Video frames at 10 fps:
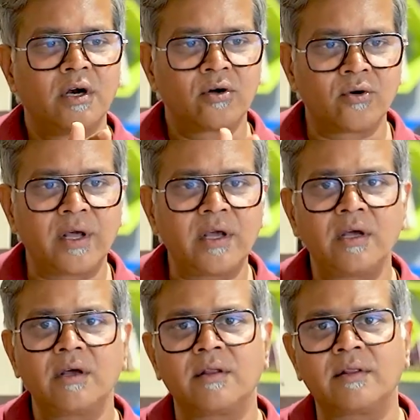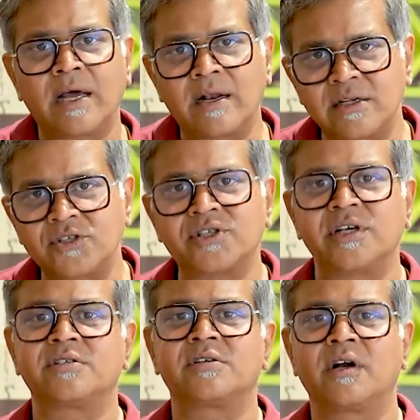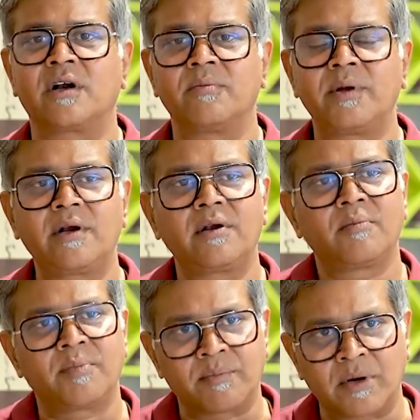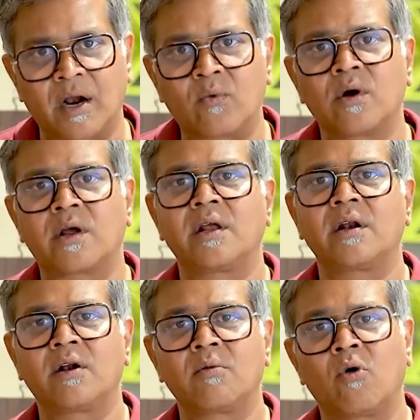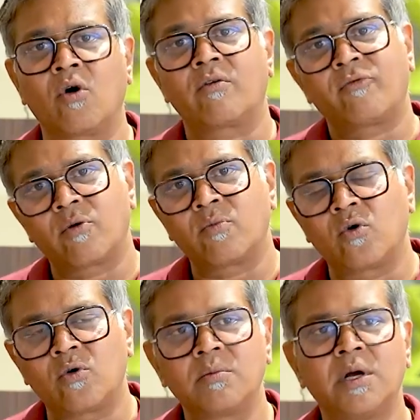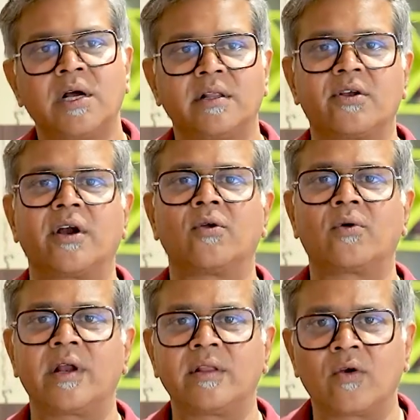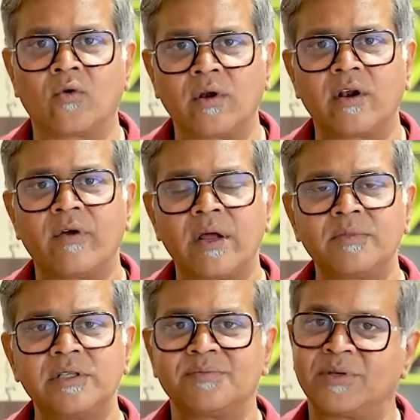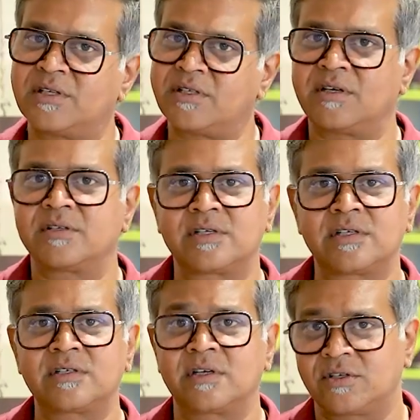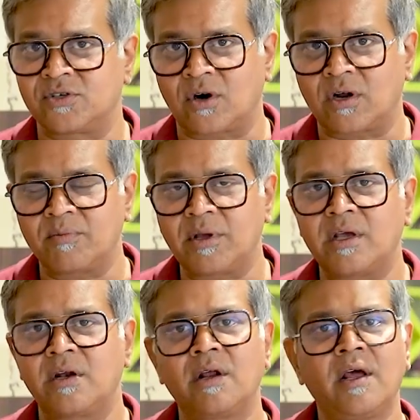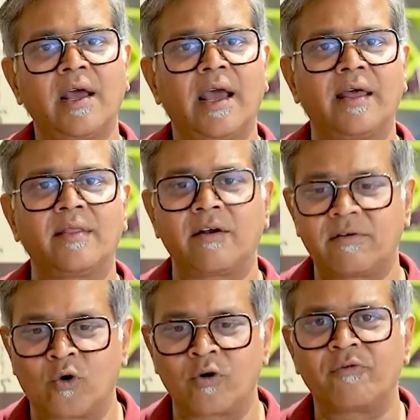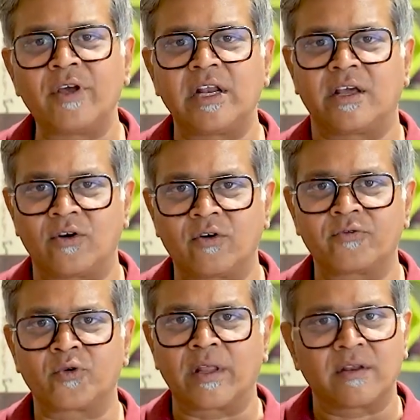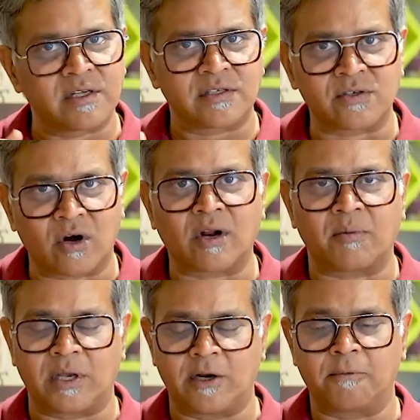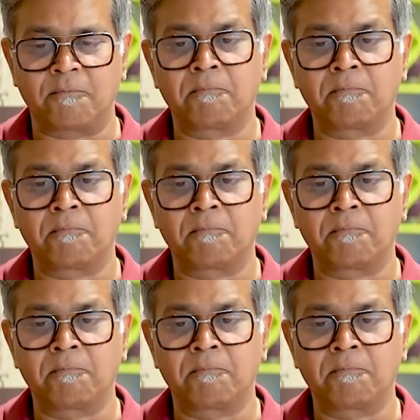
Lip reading: Today, that has changed a little bit. People are working a little more from home. They're trying to create their own environments, but the seriousness still is not coming in, and that good feeling, of togetherness is not coming in.